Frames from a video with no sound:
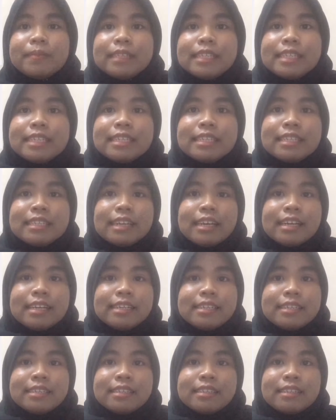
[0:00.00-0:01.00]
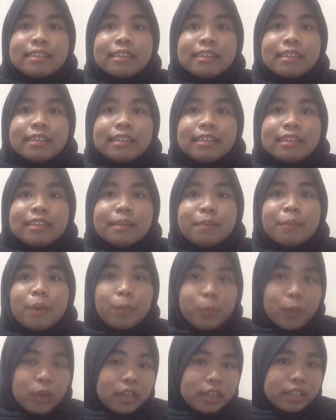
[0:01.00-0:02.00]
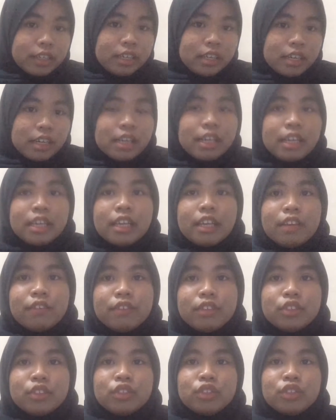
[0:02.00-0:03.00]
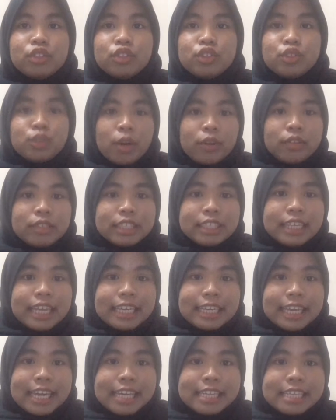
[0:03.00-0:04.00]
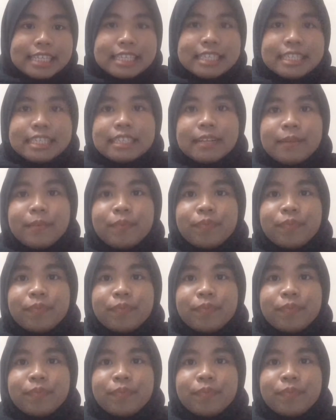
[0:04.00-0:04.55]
these dice are popular even throughout the decades.